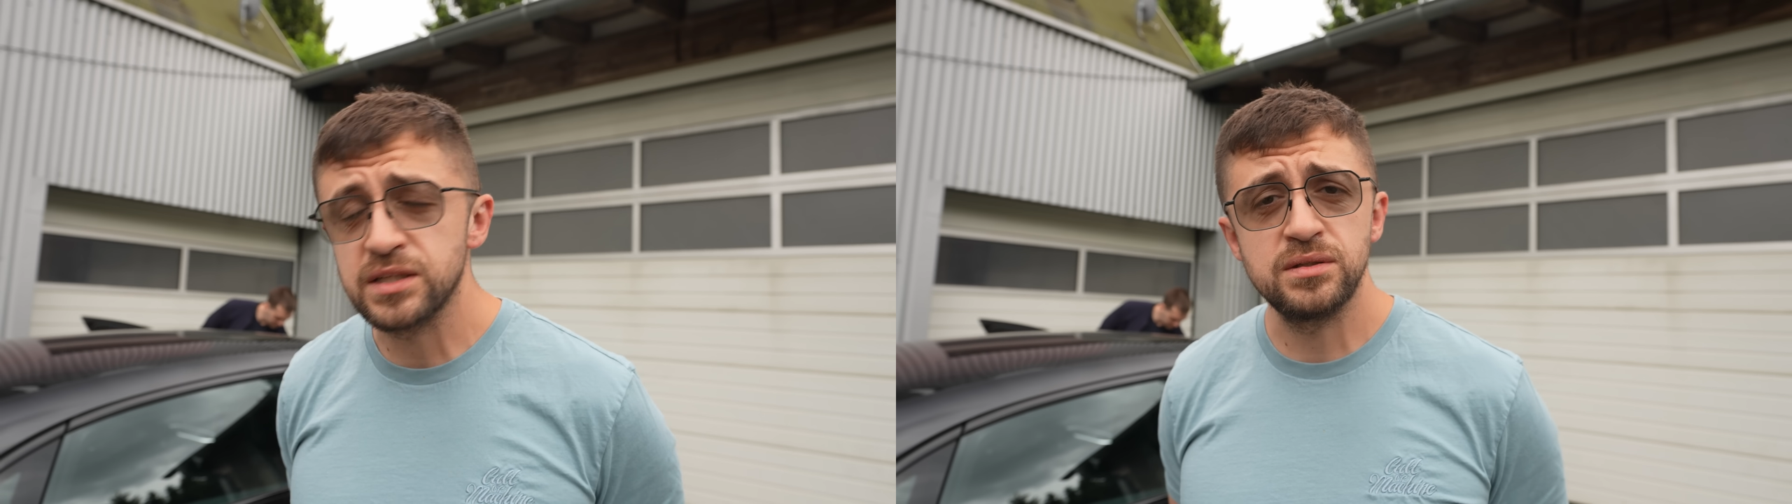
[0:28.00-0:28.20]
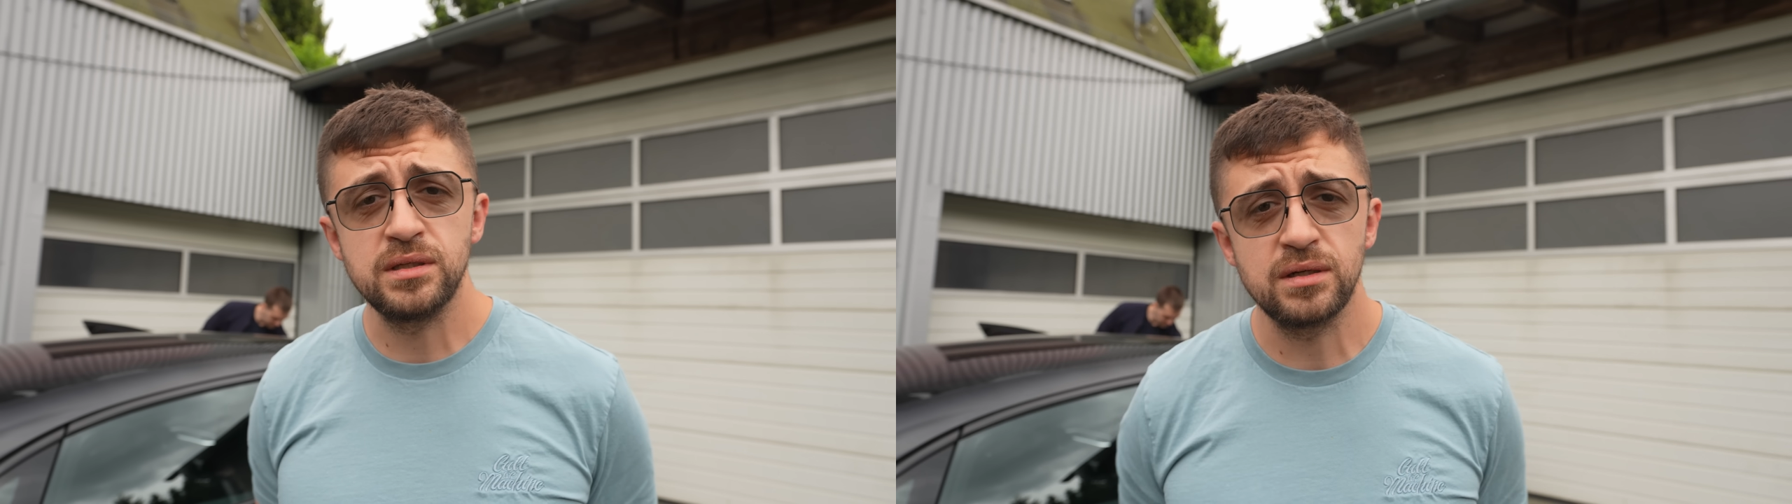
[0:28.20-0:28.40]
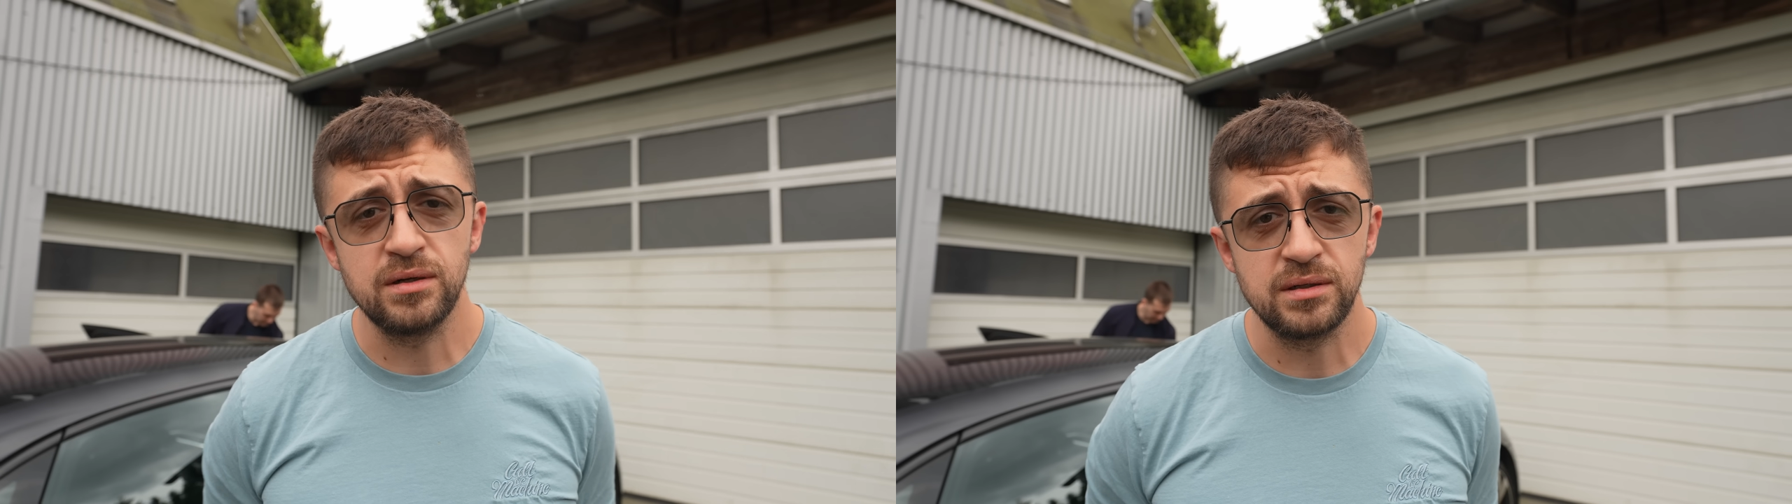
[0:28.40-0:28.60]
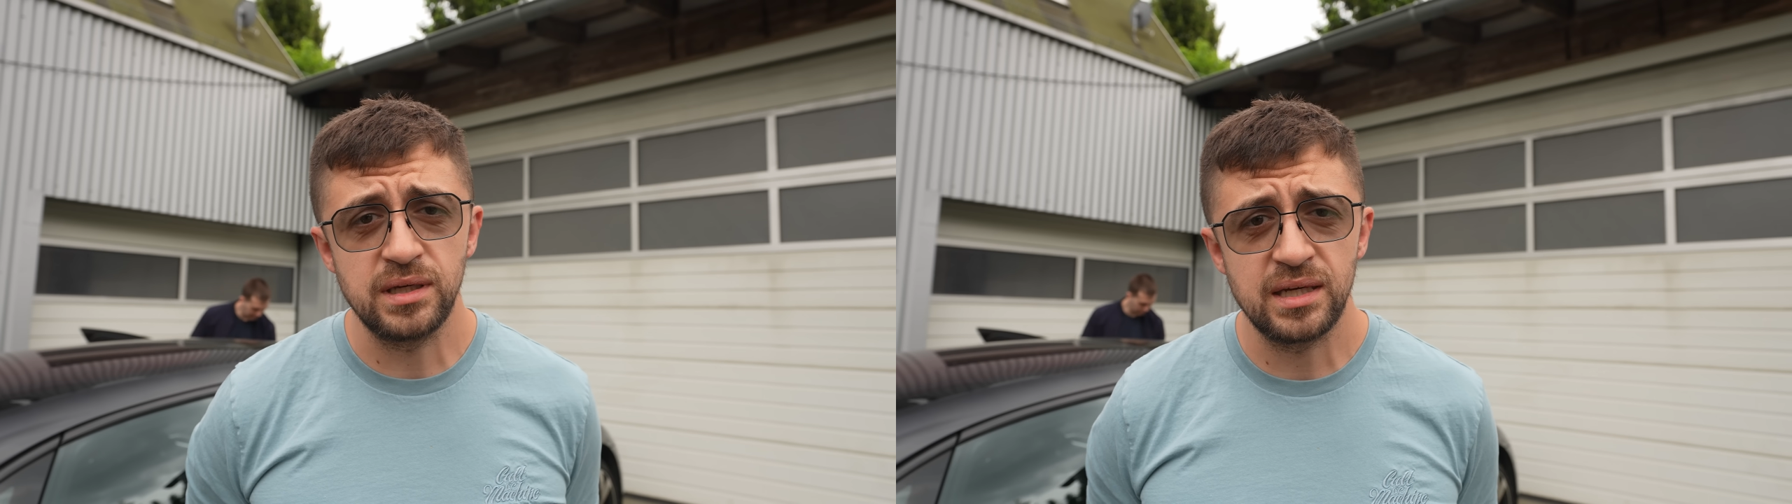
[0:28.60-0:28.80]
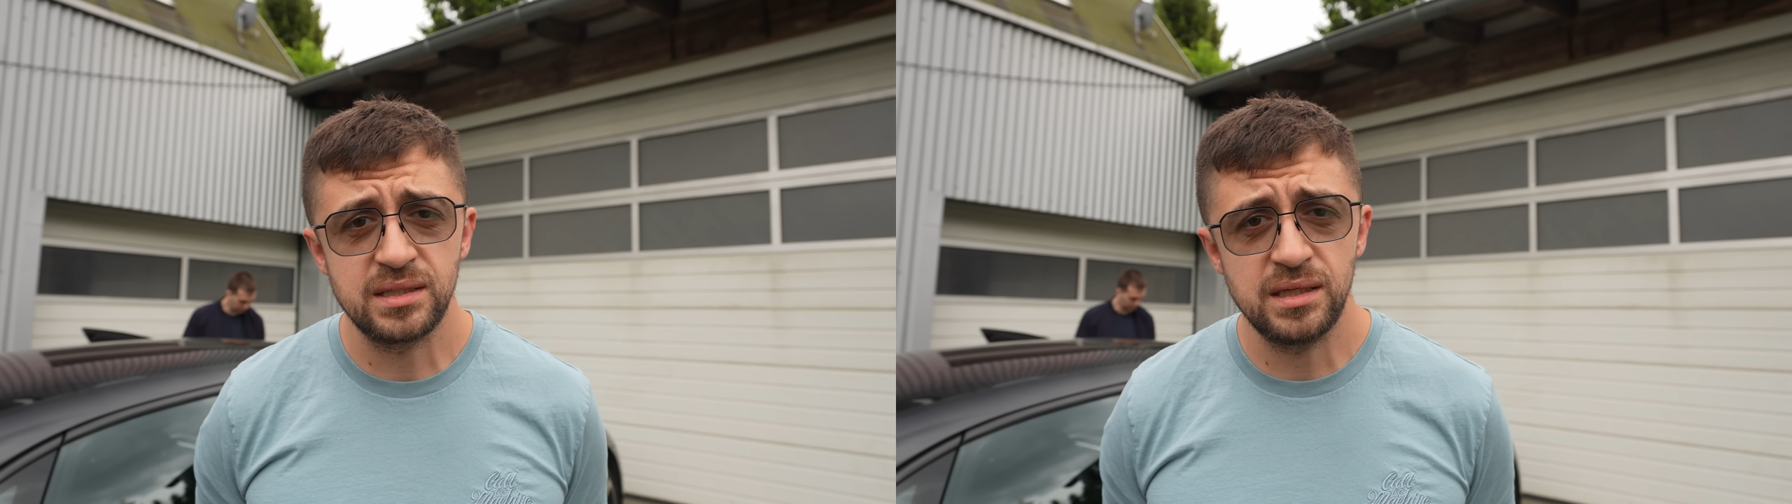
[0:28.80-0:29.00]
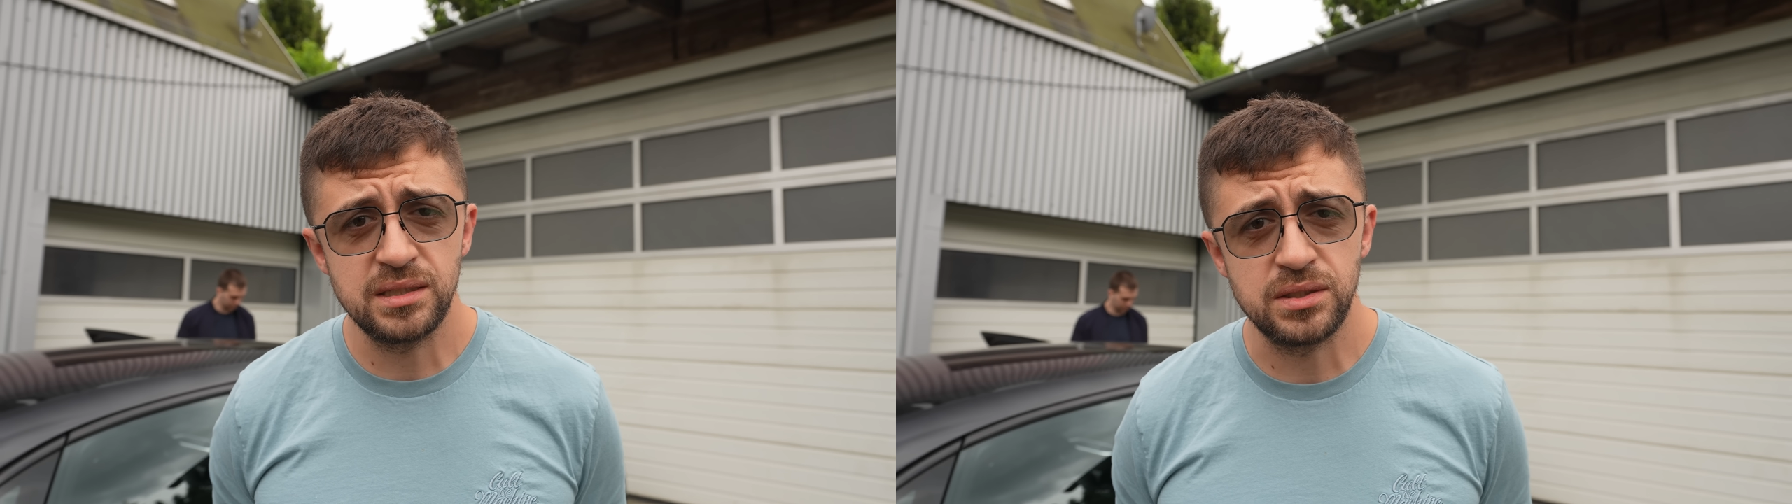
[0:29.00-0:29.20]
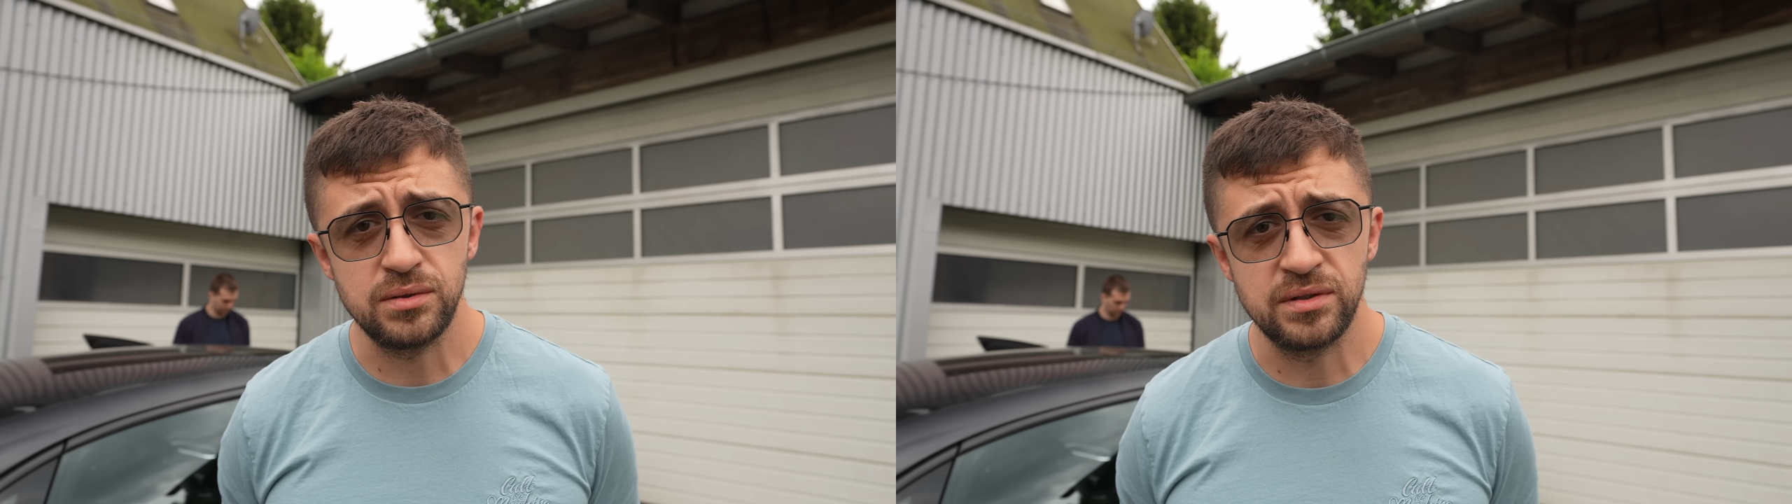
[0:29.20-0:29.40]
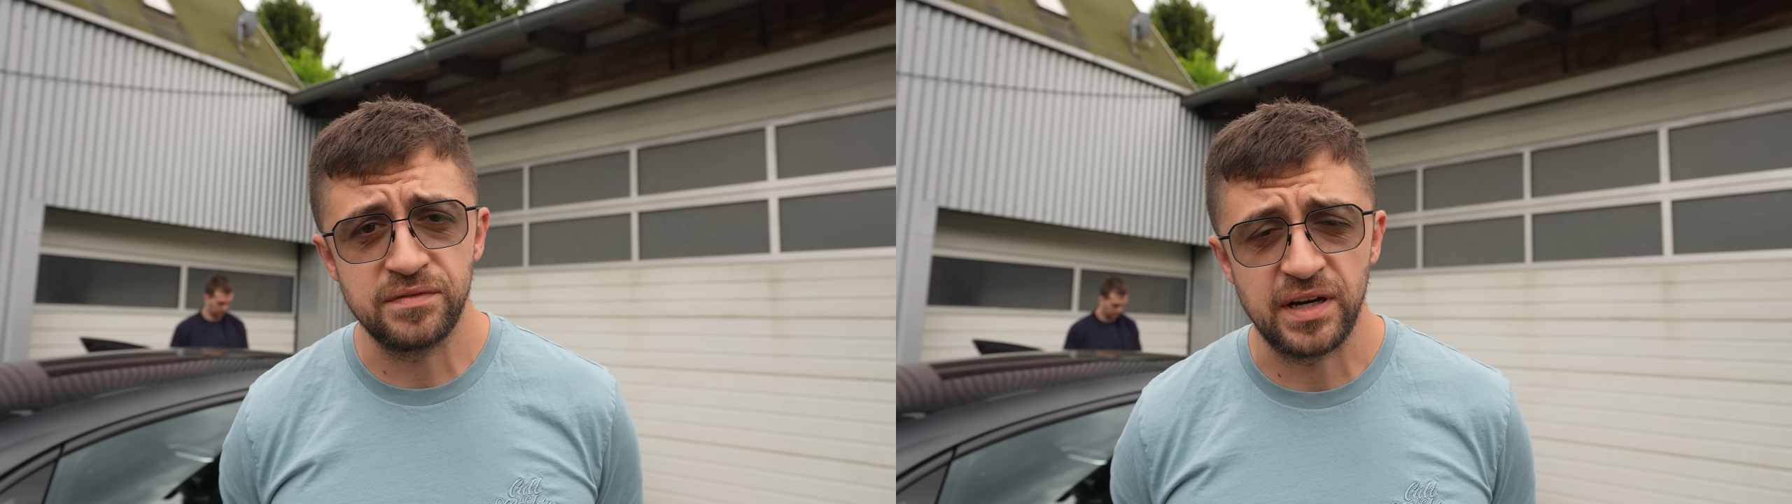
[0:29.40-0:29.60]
so you need to go get the ECU in